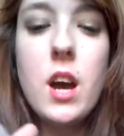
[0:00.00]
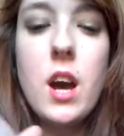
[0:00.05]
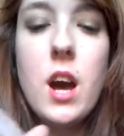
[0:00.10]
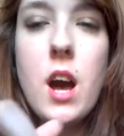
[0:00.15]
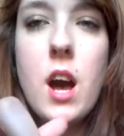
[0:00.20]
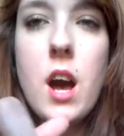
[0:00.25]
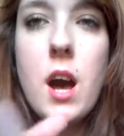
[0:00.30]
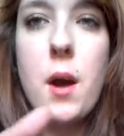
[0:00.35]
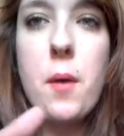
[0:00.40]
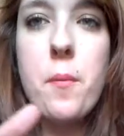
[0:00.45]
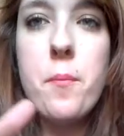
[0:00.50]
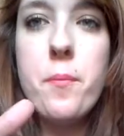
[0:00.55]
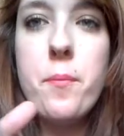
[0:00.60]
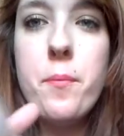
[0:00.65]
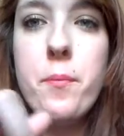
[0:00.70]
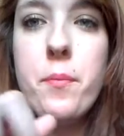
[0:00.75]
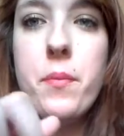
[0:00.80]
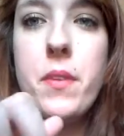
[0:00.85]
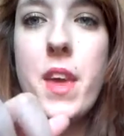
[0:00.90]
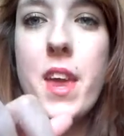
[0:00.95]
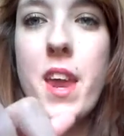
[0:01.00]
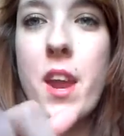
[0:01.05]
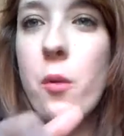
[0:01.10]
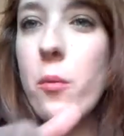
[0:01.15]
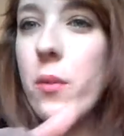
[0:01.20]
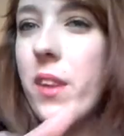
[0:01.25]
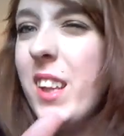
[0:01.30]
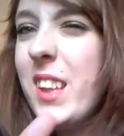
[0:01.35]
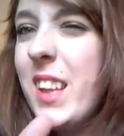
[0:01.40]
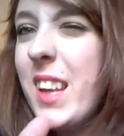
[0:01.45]
And I don't
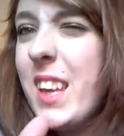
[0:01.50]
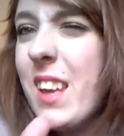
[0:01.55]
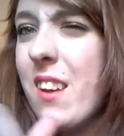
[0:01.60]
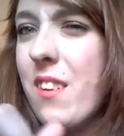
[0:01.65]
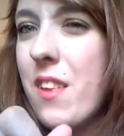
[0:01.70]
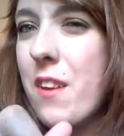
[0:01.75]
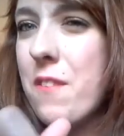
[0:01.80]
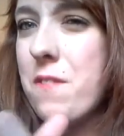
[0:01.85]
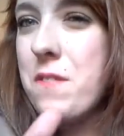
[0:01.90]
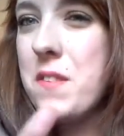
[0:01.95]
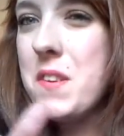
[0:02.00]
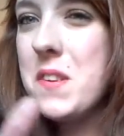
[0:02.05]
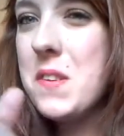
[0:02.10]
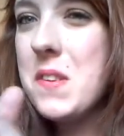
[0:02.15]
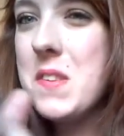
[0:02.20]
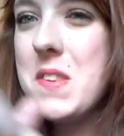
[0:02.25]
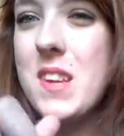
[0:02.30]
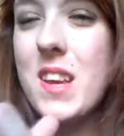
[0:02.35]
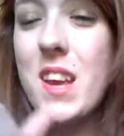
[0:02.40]
really like how that feels.